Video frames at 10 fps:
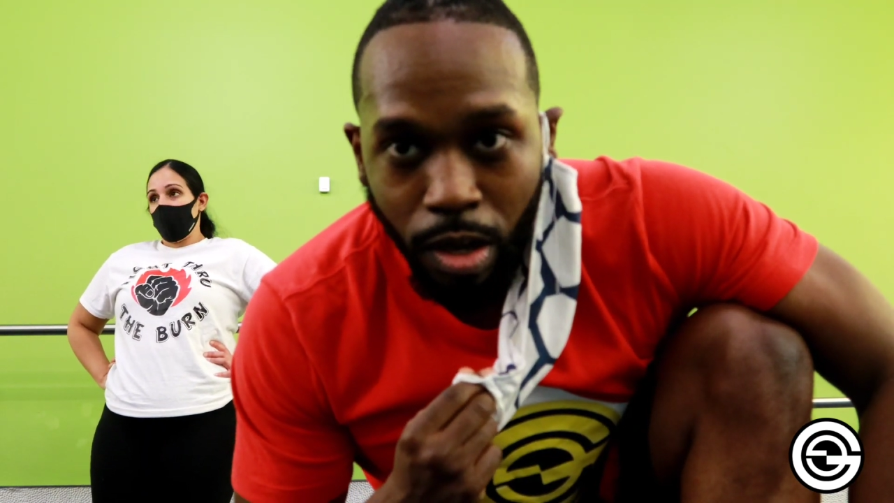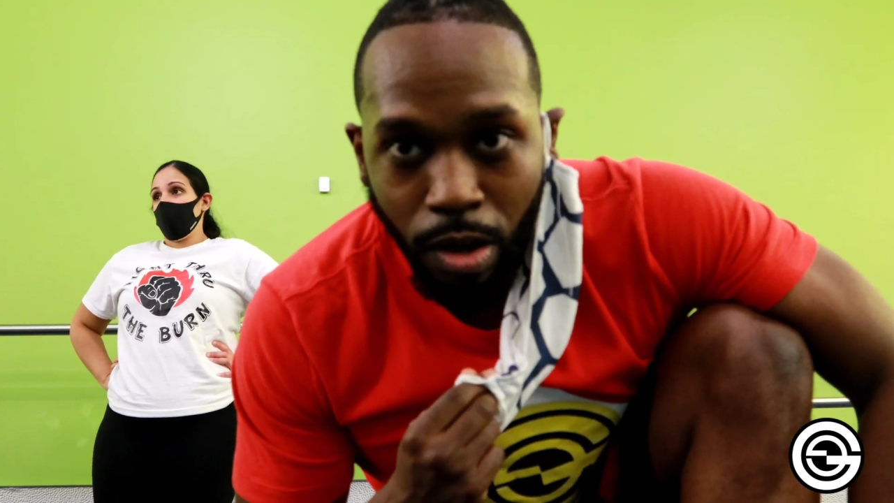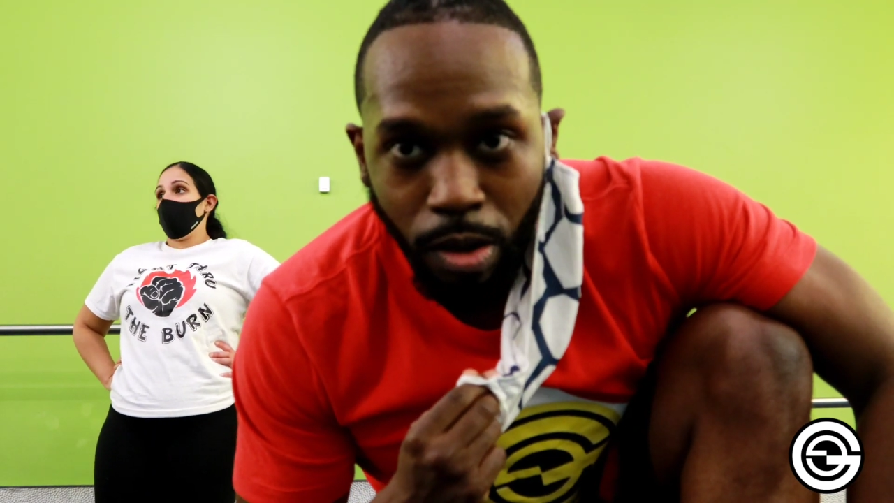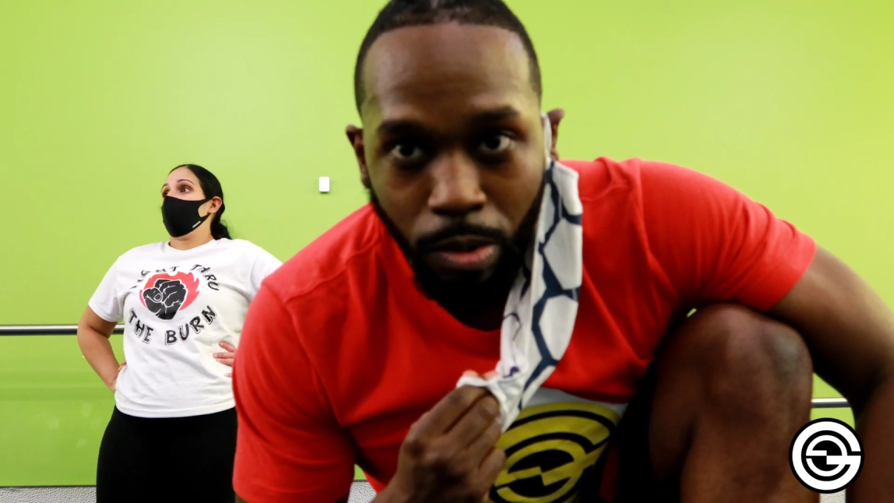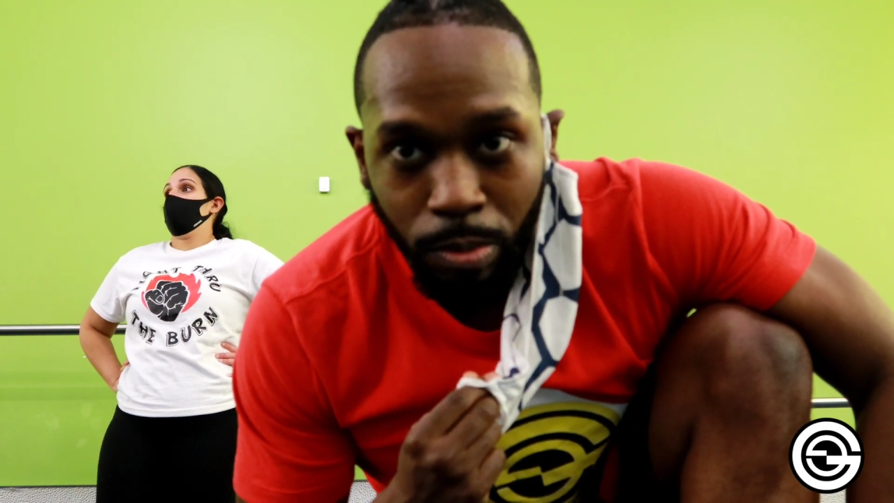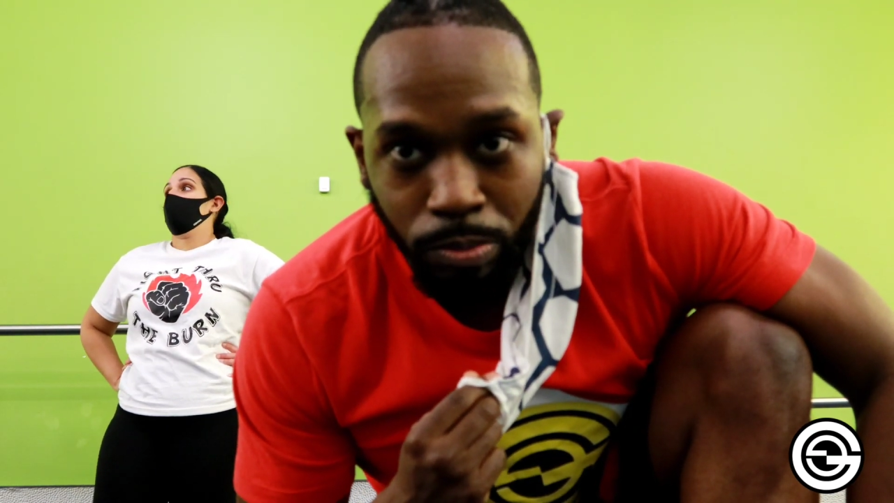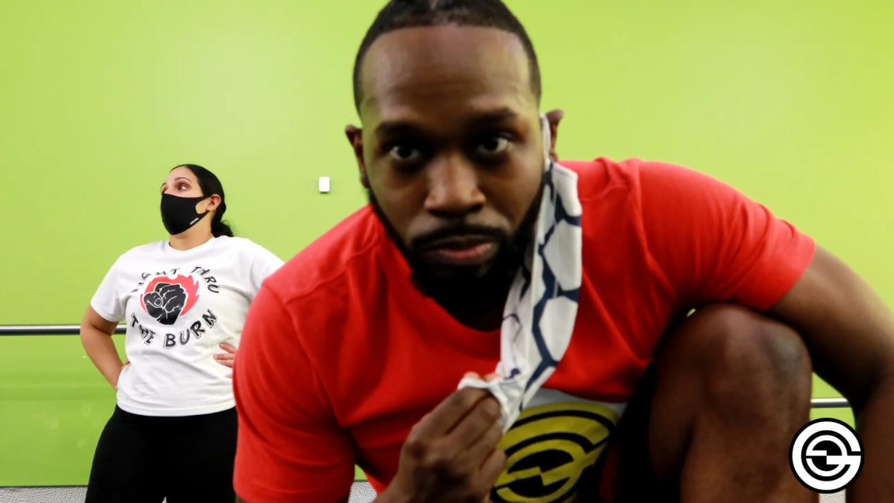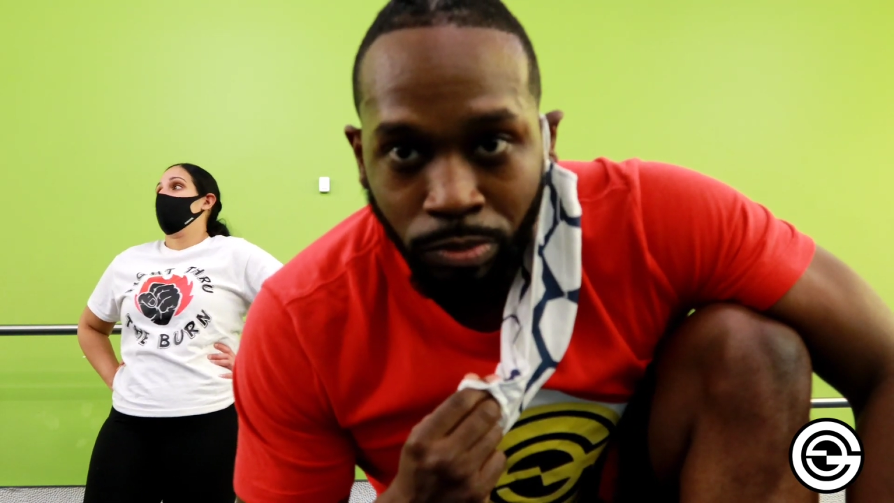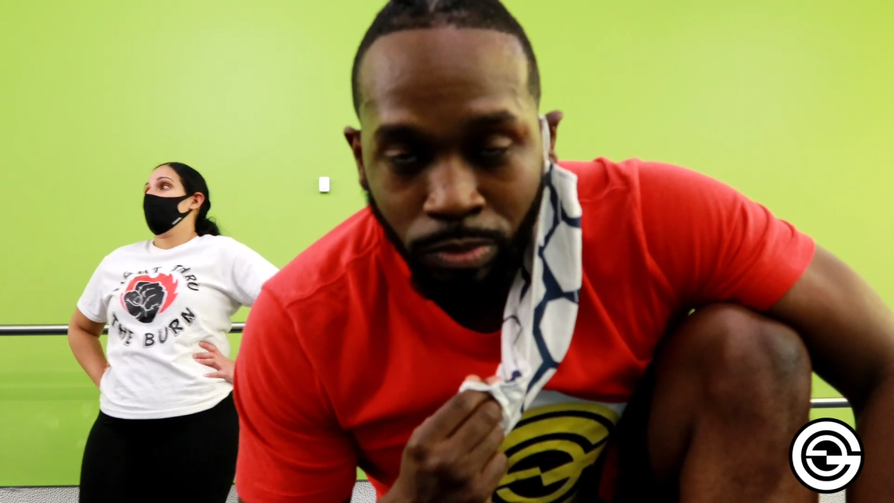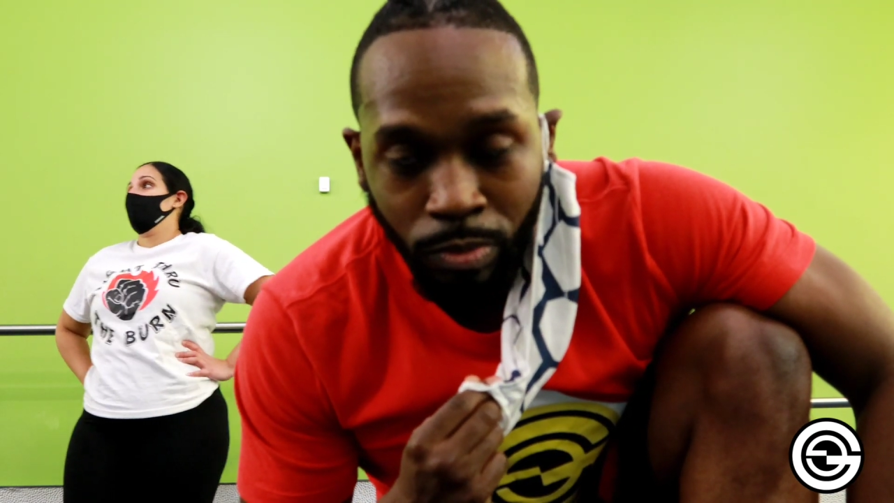Um,
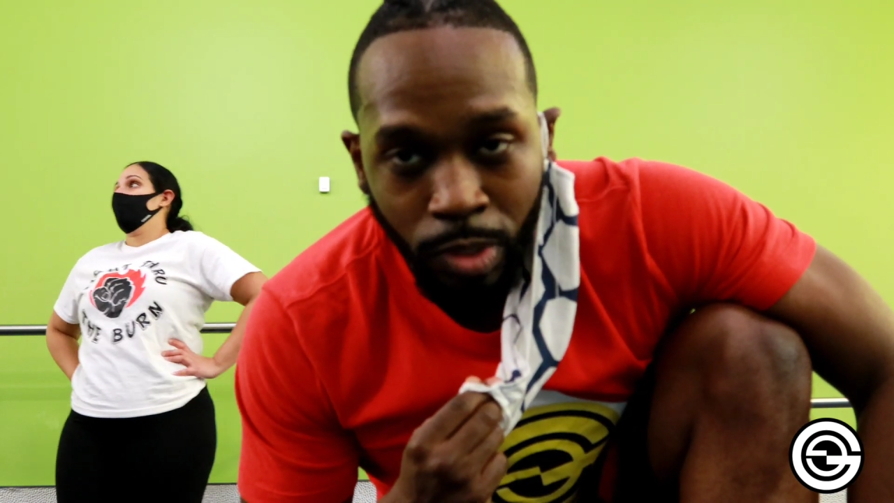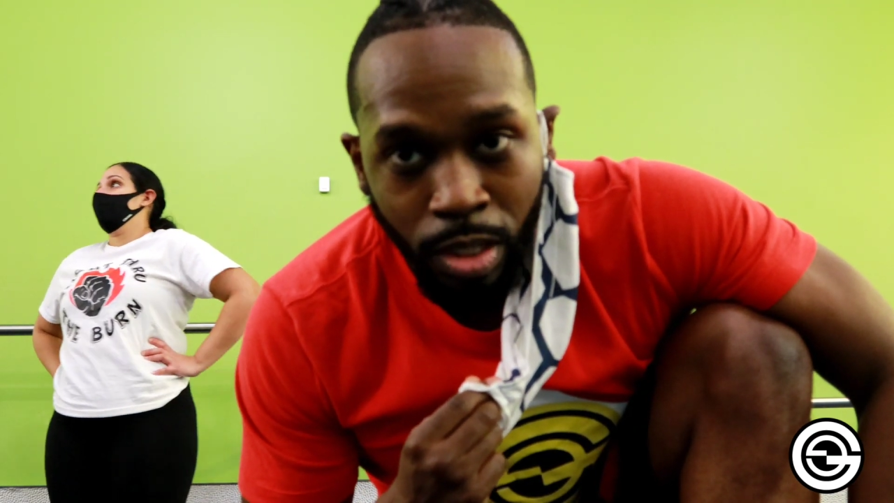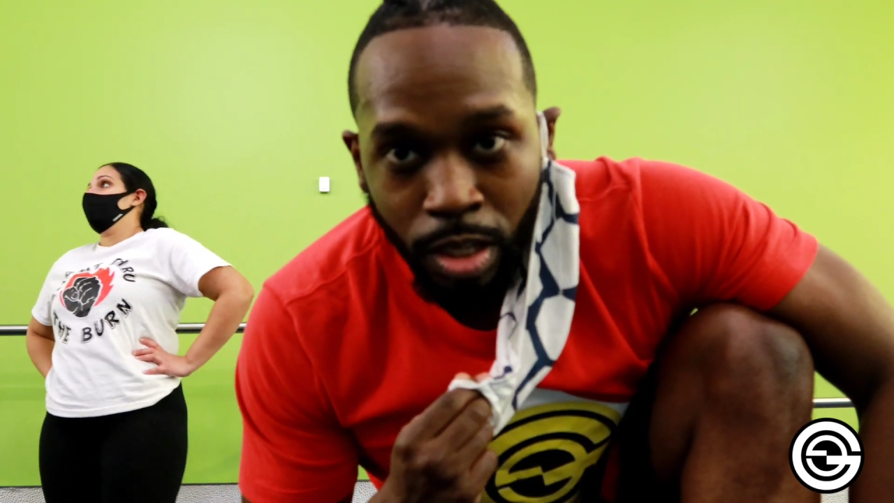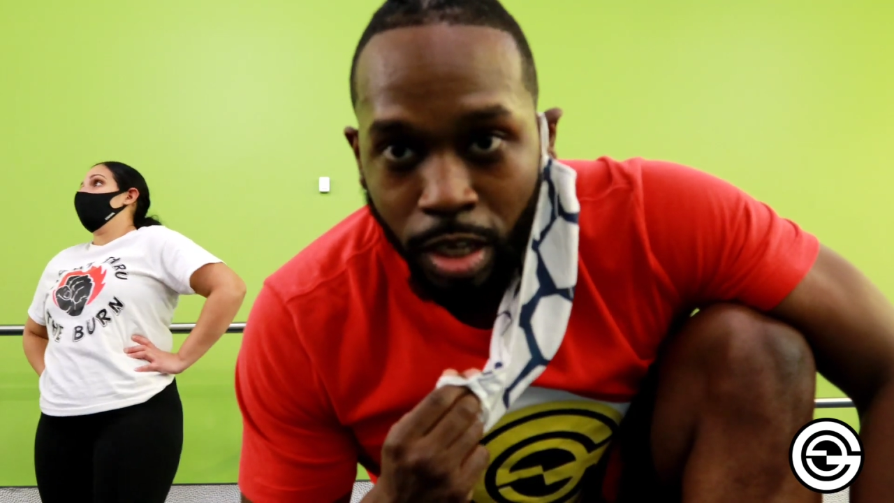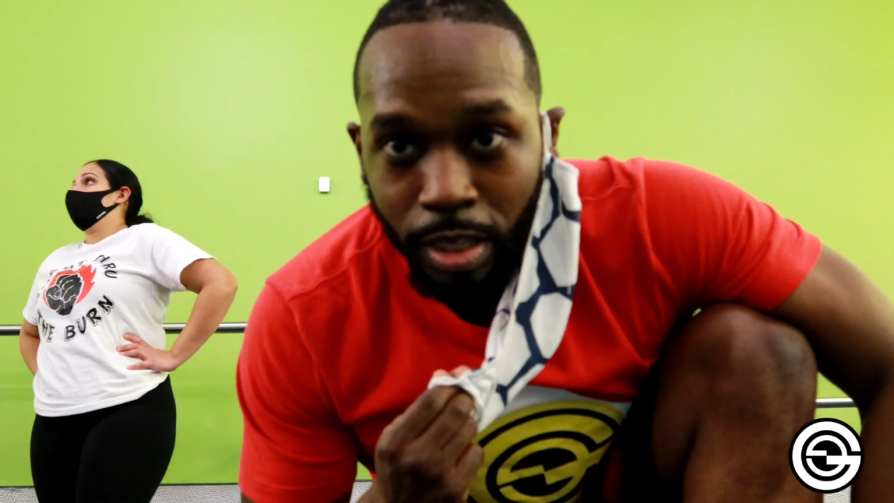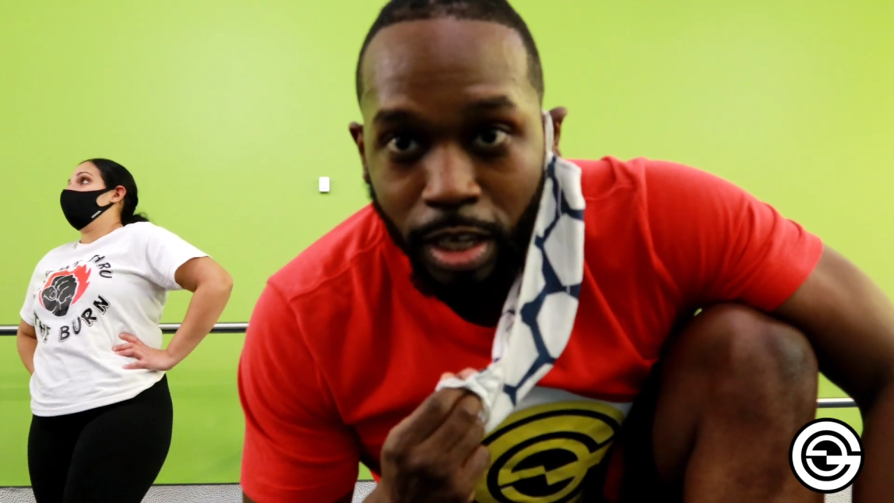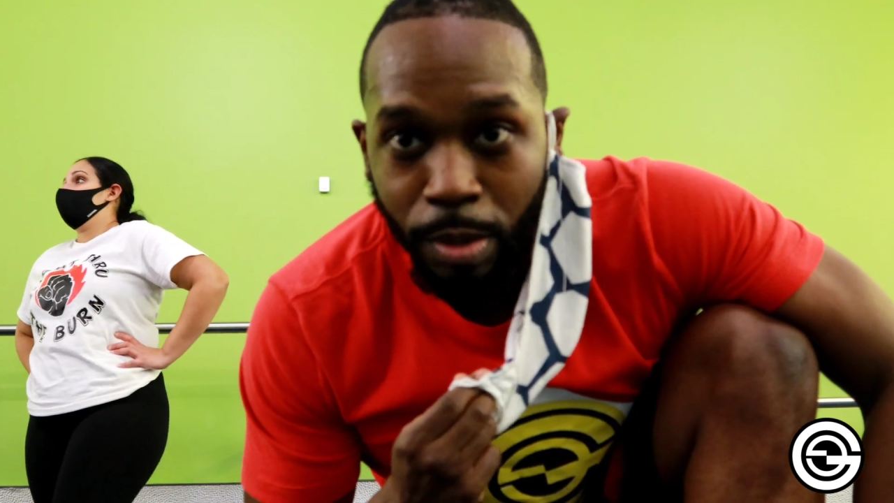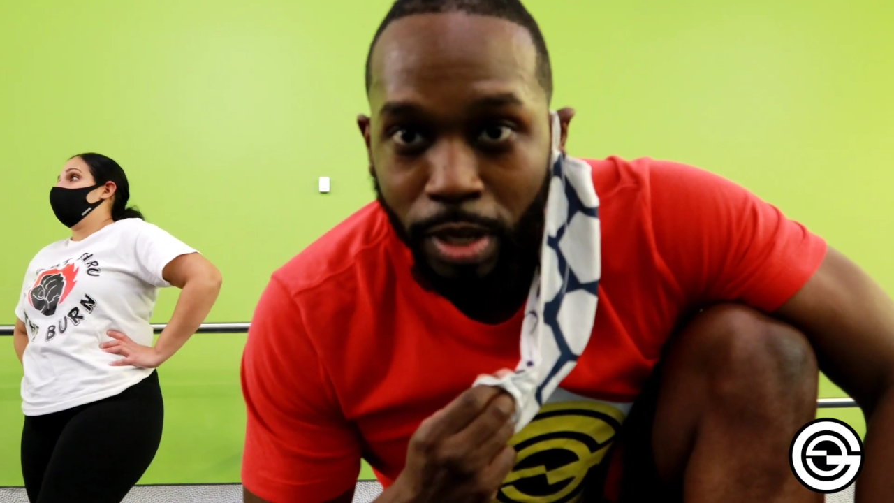yeah,